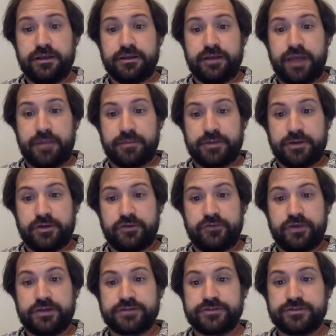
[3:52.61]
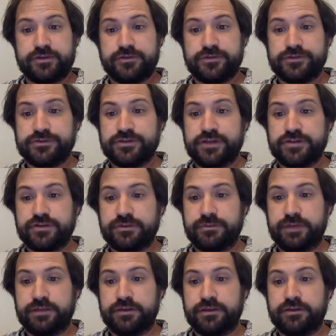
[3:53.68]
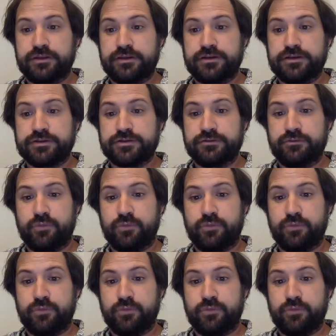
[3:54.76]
Capillary effects and surface tension mean that the addition of